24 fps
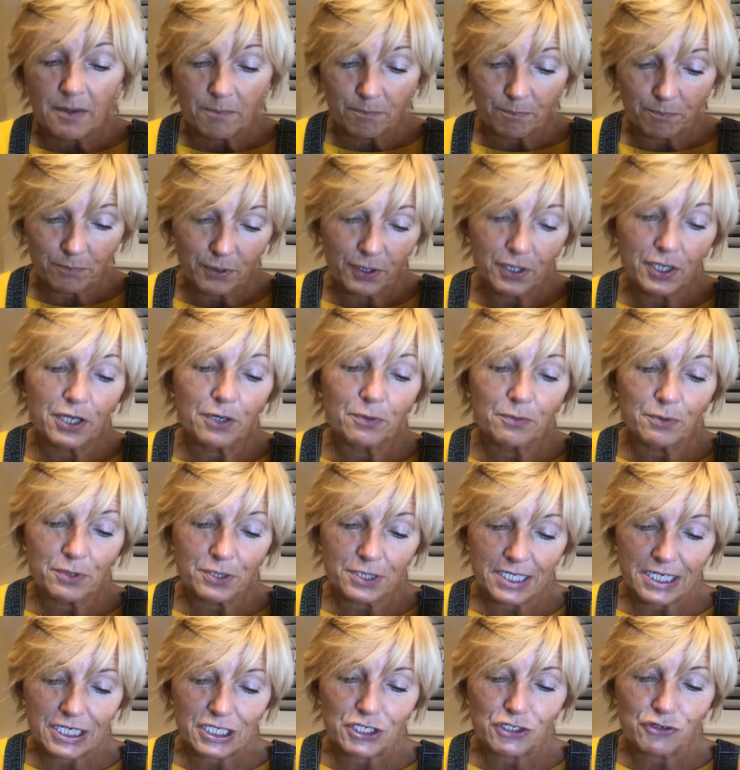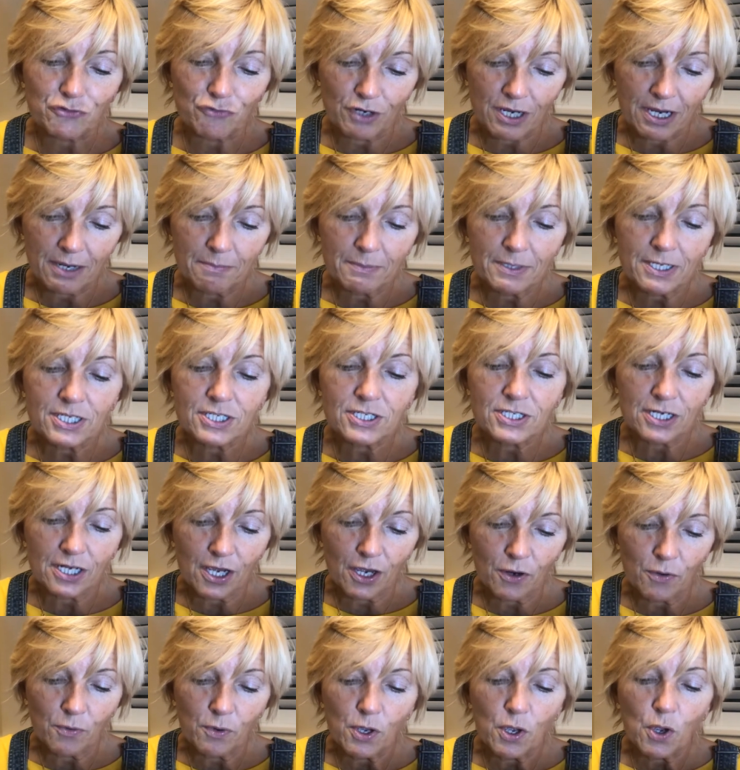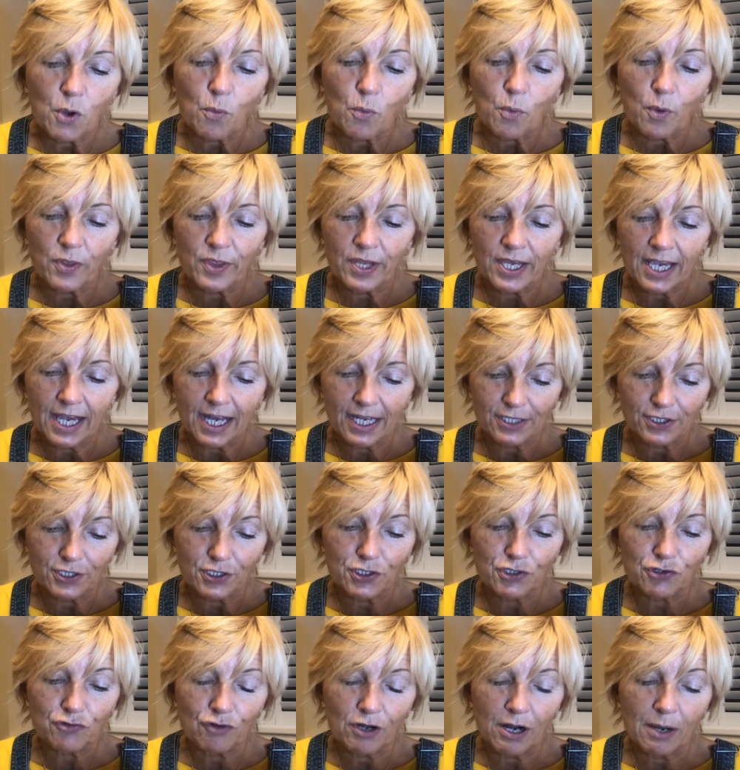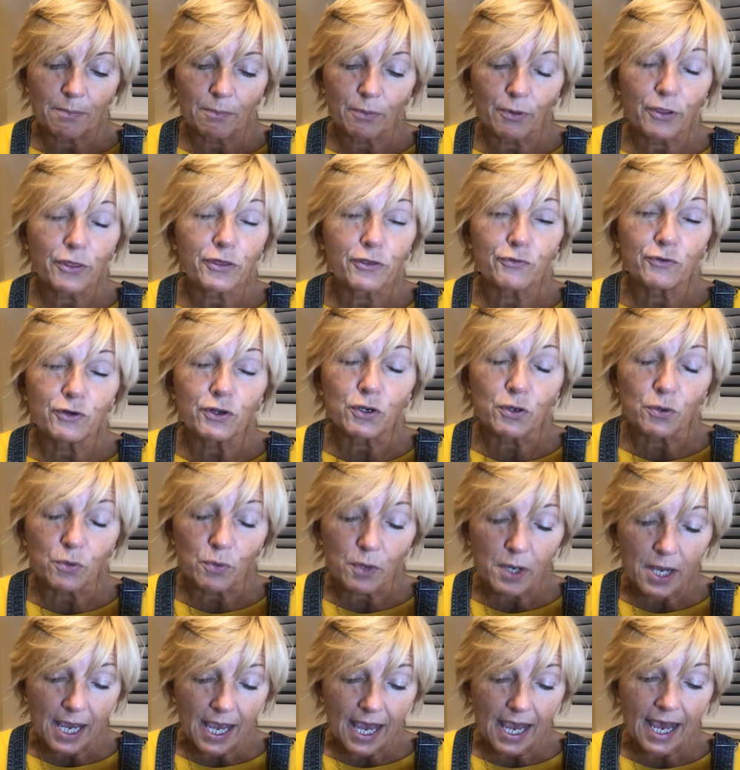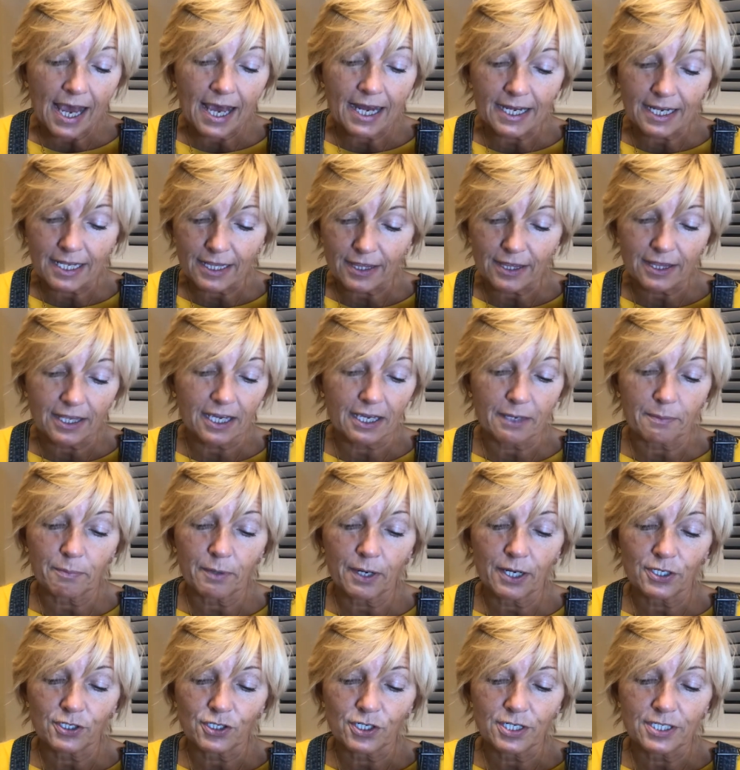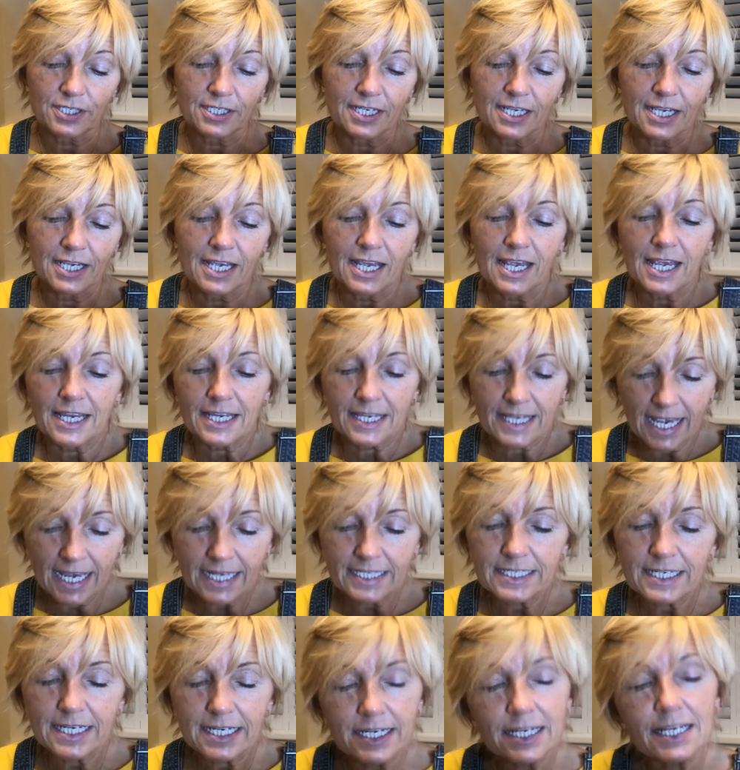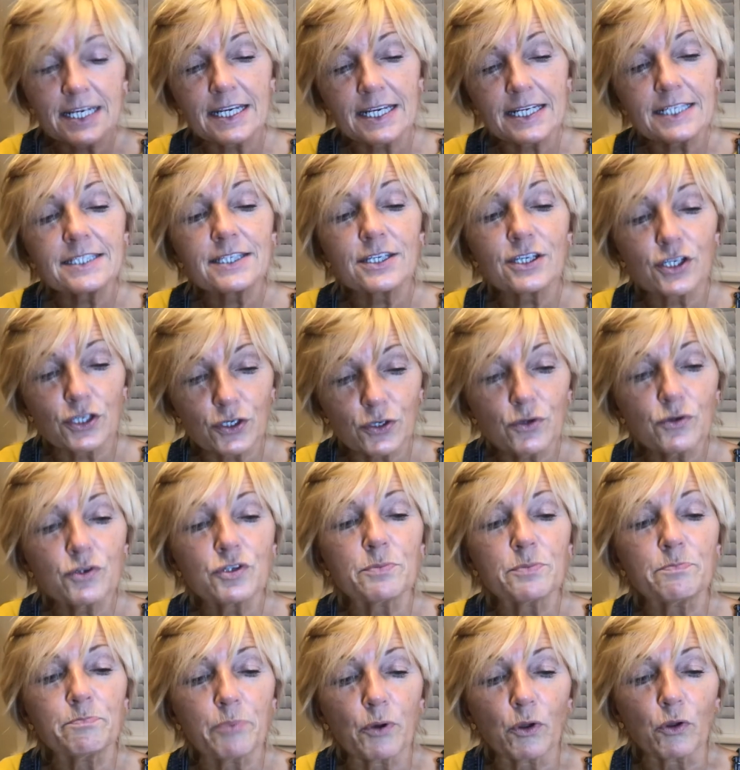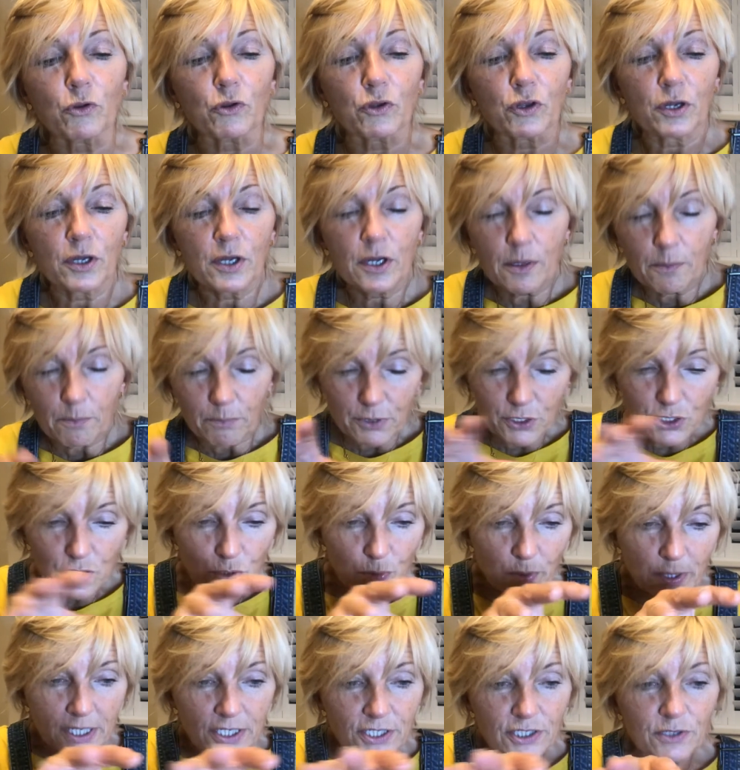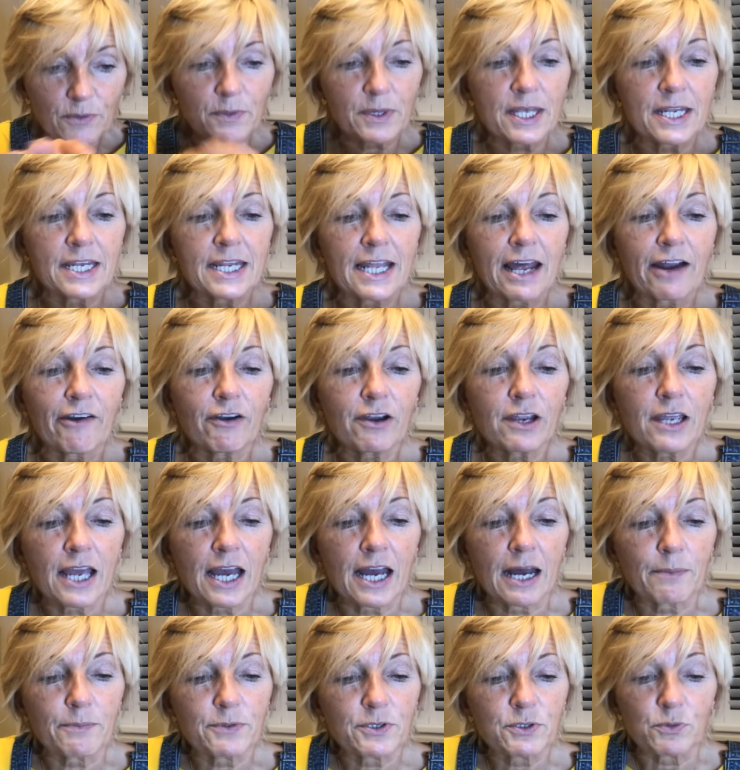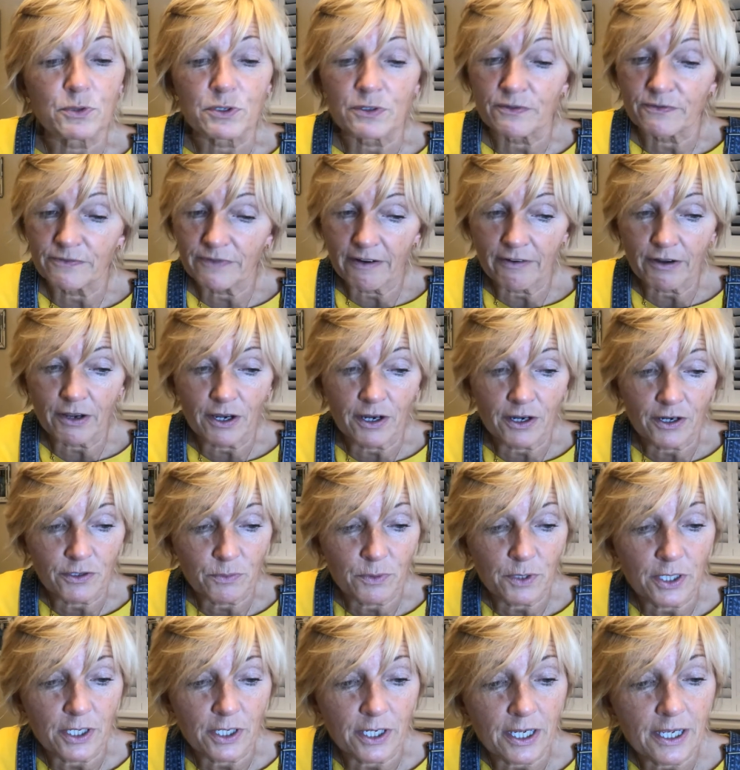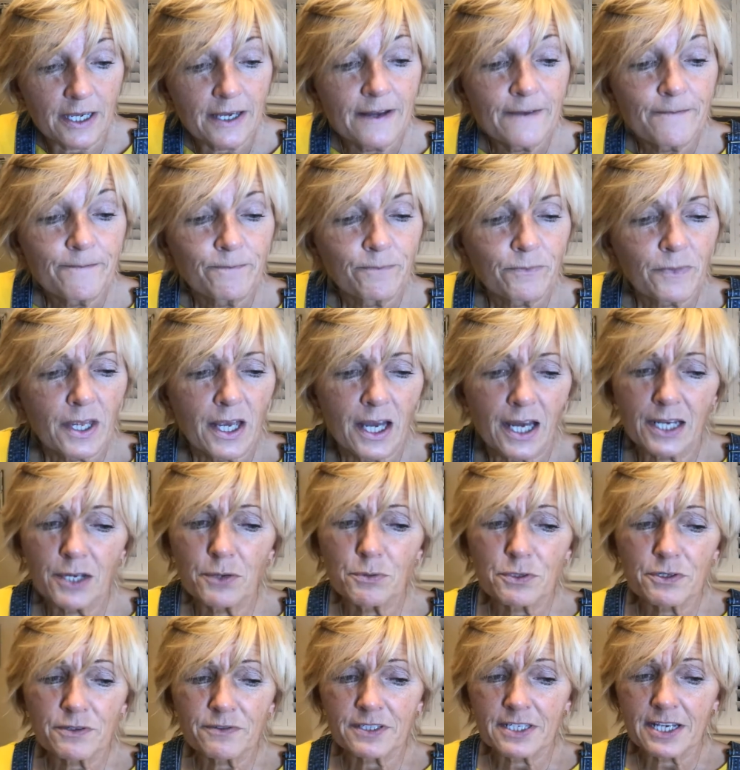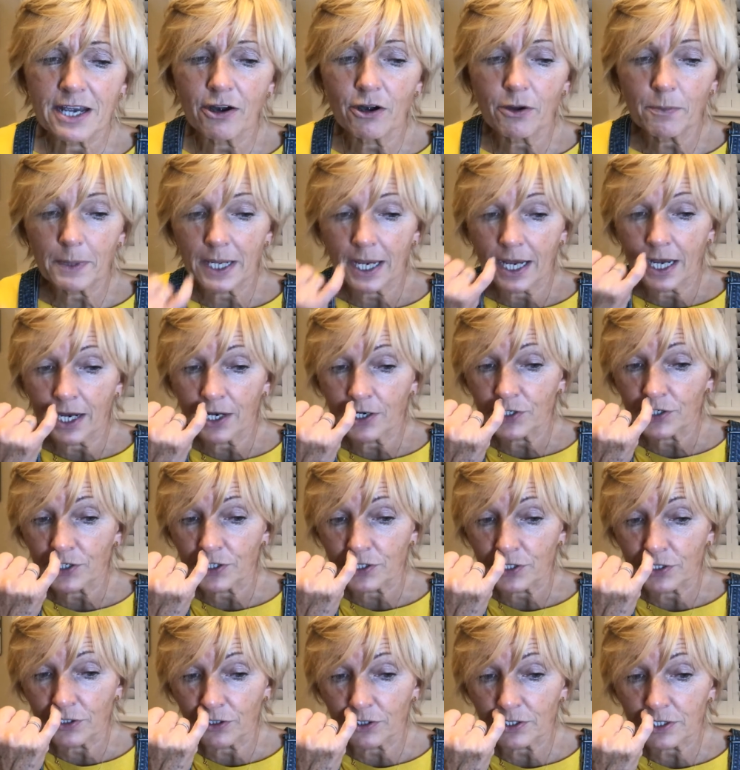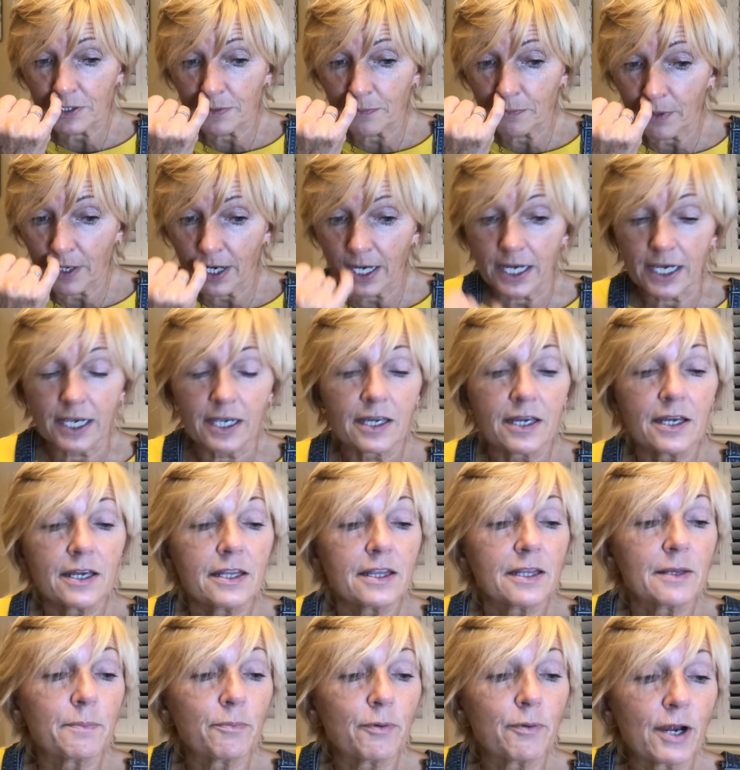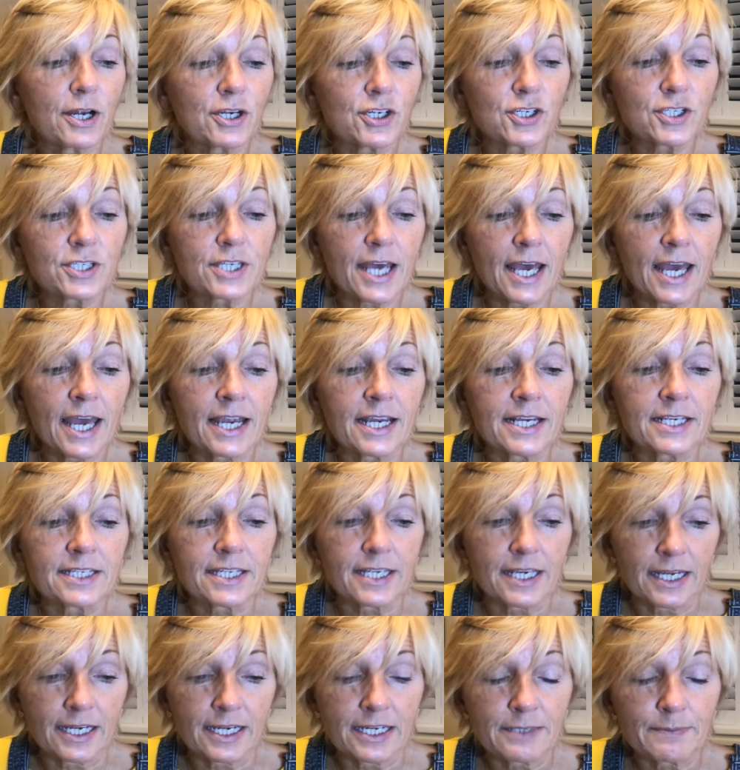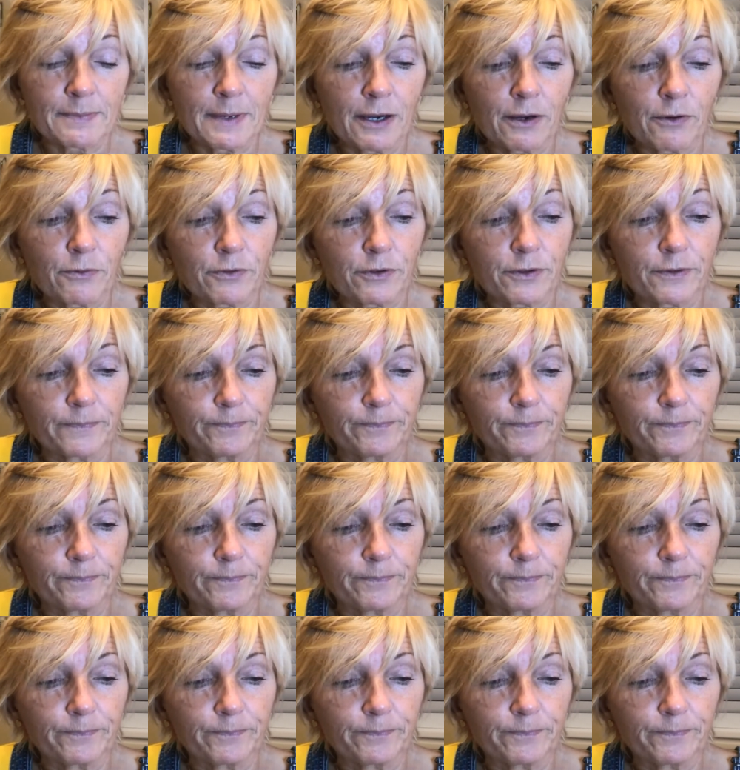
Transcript: But he was extremely slow when they had to scramble through any thick branches. Getting his huge bulk between some of the narrow gaps was very hard work, and he was terribly anxious not to break the precious eggs in his mouth.